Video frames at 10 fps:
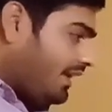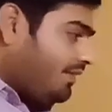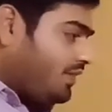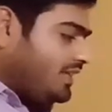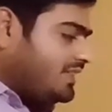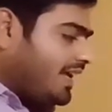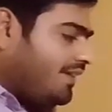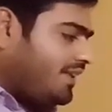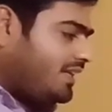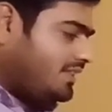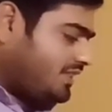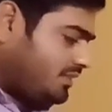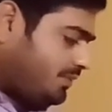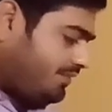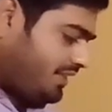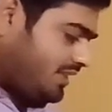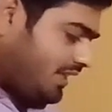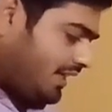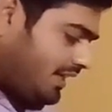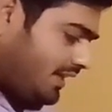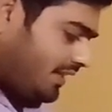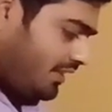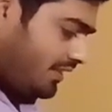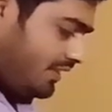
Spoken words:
What is the average distance between sun and earth?